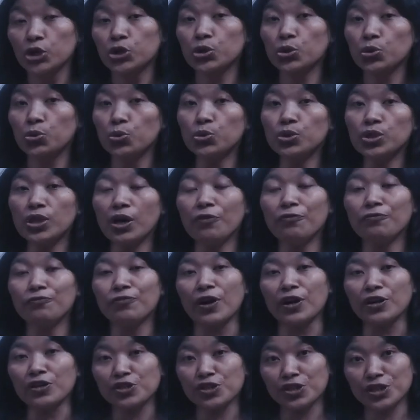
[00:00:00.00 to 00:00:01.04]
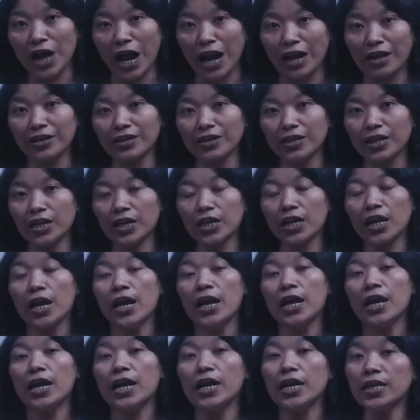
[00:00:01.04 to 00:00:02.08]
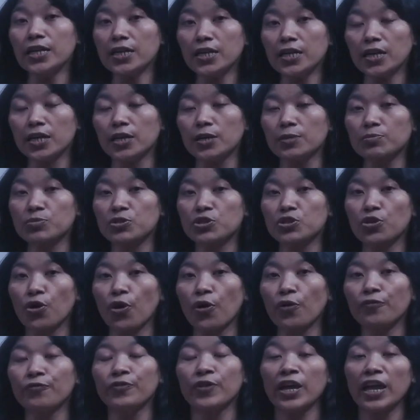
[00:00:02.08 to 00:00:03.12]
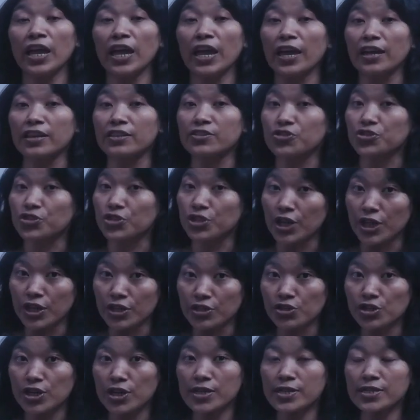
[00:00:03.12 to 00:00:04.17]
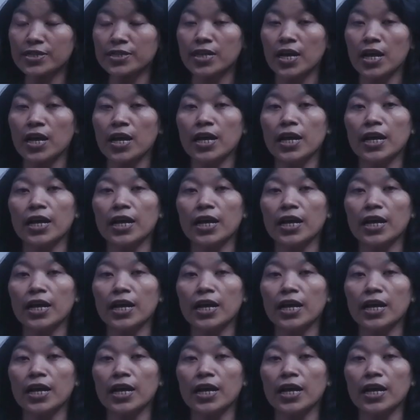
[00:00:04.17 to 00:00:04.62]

through the functionality in terms of exchanges,